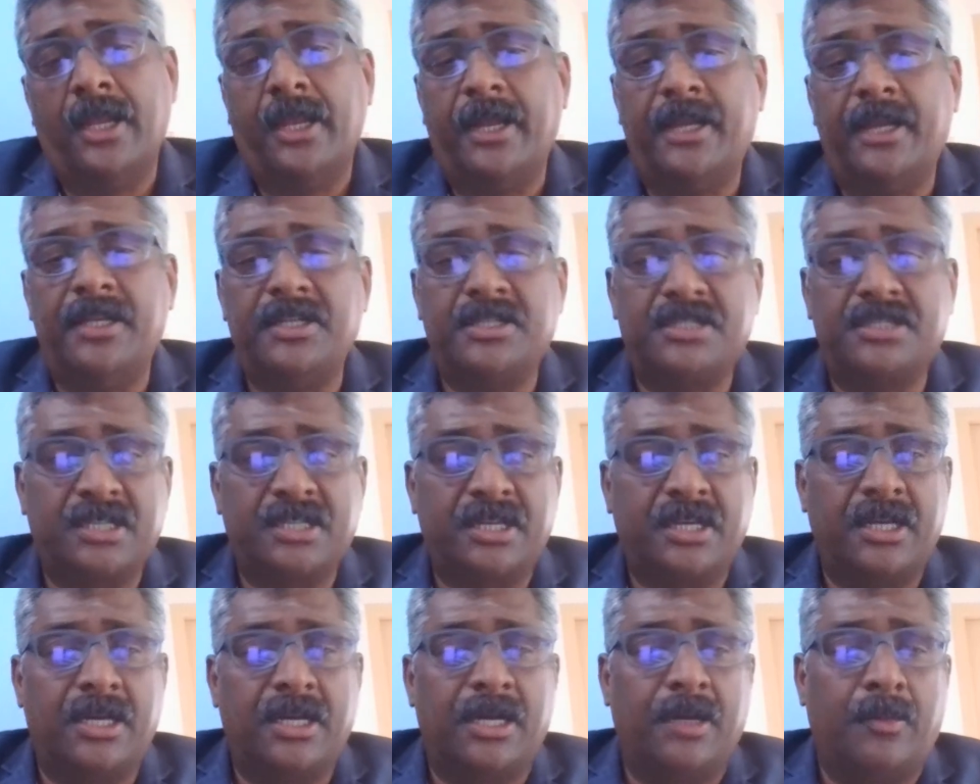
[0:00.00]
it
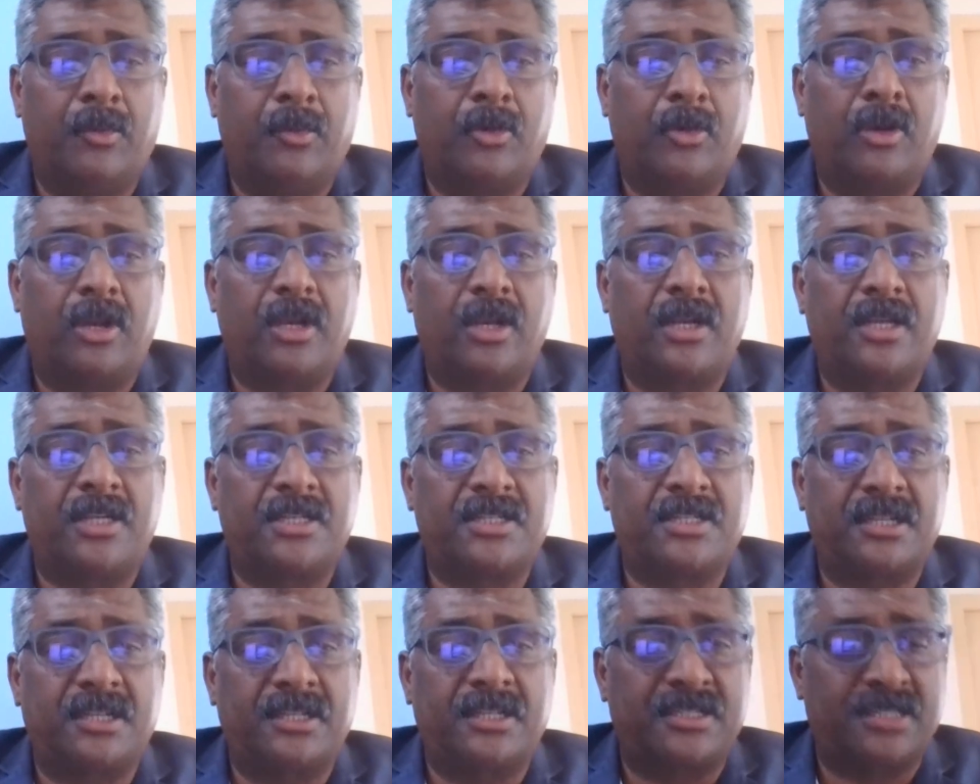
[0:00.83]
is more or
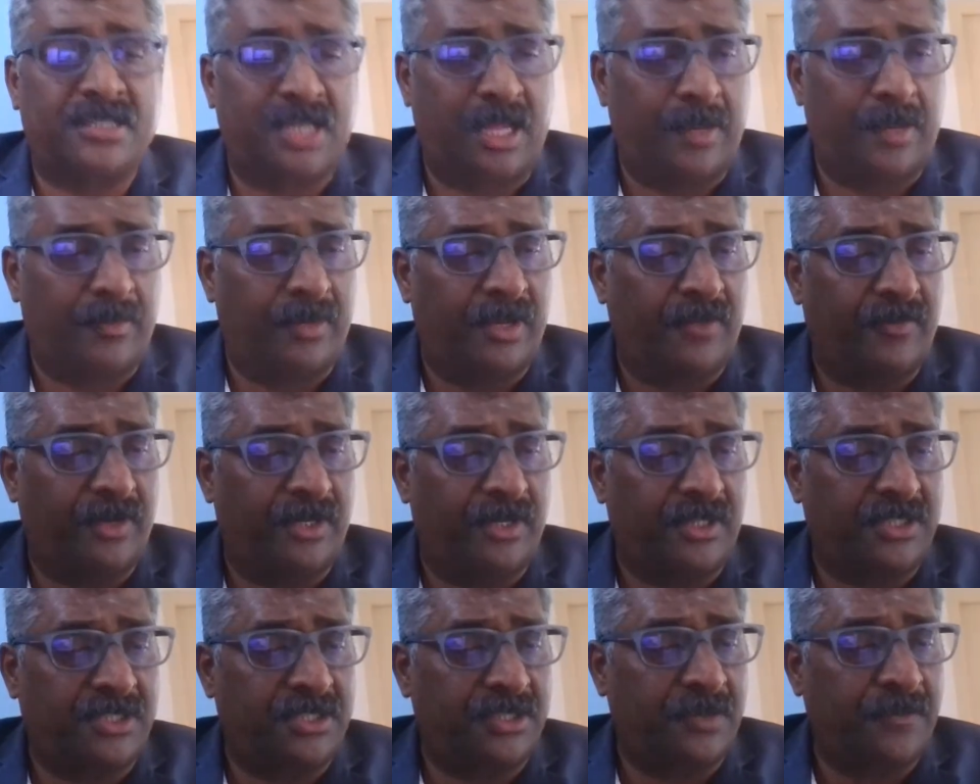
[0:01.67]
less at the same
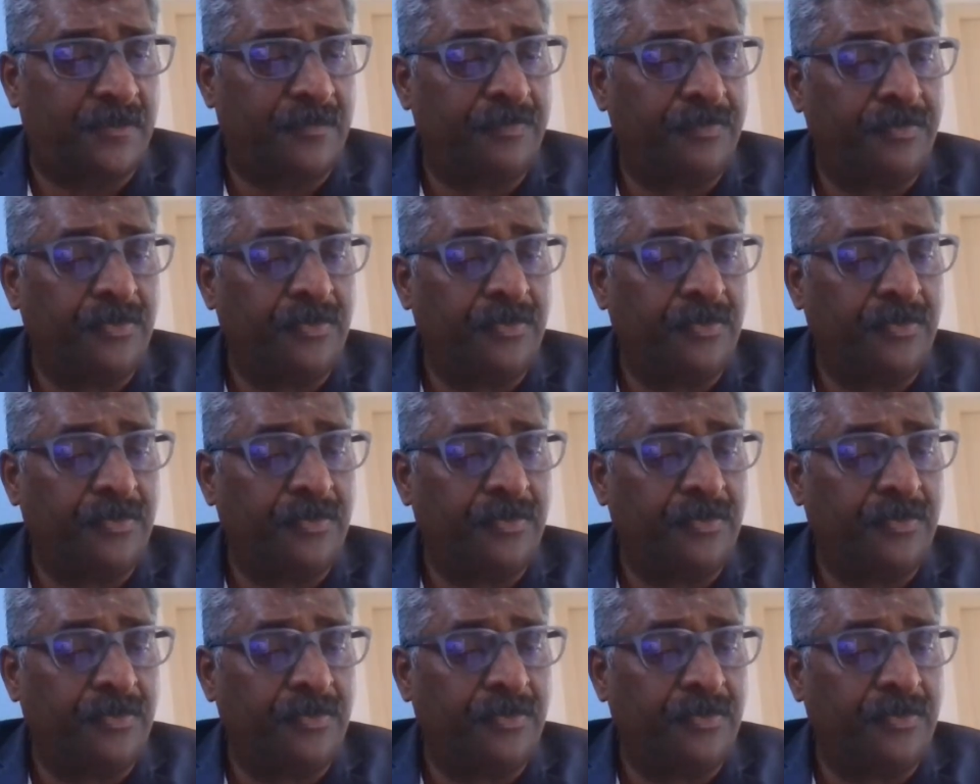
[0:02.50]
levels.